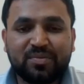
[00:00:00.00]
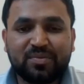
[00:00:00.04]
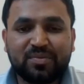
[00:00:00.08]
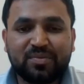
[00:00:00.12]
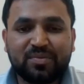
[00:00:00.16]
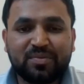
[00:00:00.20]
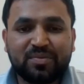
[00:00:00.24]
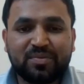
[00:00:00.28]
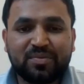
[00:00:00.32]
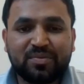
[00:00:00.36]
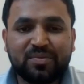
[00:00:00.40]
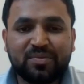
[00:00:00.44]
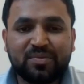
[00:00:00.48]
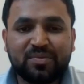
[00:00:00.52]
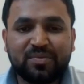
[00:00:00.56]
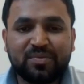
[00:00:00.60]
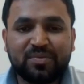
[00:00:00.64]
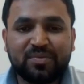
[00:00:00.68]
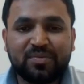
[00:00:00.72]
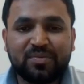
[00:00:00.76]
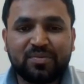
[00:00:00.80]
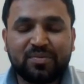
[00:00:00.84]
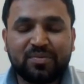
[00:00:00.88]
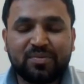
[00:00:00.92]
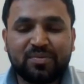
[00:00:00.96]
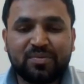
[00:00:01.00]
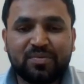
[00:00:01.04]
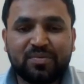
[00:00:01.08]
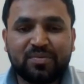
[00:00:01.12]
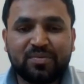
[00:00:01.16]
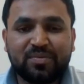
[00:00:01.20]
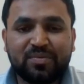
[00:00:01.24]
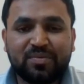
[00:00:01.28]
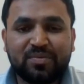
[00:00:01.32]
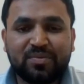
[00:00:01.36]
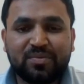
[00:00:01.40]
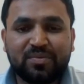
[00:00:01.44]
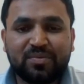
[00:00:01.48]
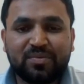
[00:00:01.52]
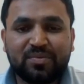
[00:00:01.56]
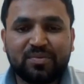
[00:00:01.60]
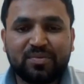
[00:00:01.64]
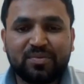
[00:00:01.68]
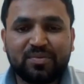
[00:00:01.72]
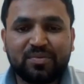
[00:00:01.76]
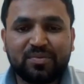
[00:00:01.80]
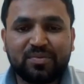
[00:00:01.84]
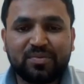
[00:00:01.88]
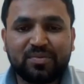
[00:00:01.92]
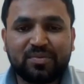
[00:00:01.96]

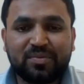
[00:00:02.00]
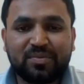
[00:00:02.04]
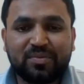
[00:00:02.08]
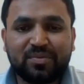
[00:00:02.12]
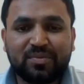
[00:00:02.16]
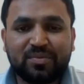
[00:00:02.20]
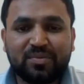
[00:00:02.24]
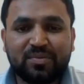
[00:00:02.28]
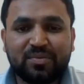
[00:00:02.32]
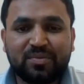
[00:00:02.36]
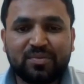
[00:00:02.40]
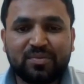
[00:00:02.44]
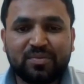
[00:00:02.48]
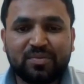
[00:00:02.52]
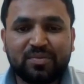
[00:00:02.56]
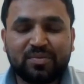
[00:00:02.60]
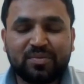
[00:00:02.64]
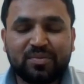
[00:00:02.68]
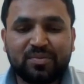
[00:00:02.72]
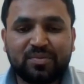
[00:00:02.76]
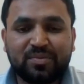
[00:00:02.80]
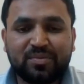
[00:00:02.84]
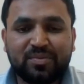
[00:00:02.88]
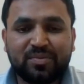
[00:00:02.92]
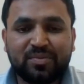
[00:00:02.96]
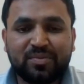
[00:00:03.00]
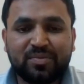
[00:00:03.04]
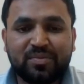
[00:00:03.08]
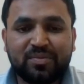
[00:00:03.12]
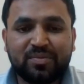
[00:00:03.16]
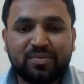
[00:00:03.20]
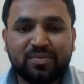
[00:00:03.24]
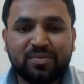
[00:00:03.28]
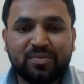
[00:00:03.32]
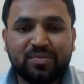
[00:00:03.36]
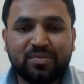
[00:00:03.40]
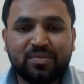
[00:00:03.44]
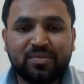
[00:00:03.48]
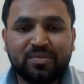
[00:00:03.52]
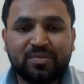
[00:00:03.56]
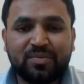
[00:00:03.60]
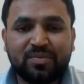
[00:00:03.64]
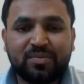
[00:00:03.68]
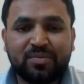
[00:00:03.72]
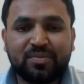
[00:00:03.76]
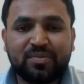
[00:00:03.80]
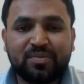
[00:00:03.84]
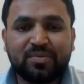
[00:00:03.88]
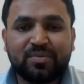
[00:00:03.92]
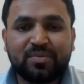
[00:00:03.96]

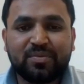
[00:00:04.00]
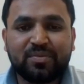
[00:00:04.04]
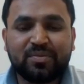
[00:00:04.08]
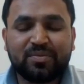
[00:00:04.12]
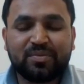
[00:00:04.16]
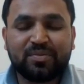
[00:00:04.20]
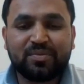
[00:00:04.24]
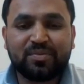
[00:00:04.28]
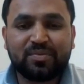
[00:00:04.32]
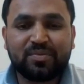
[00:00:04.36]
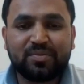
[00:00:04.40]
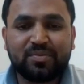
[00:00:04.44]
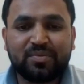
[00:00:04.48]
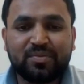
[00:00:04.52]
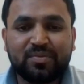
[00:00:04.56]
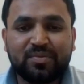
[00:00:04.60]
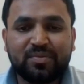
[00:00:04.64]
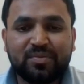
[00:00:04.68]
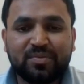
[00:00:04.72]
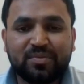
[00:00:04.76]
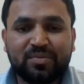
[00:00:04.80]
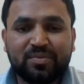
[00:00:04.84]
(not speaking)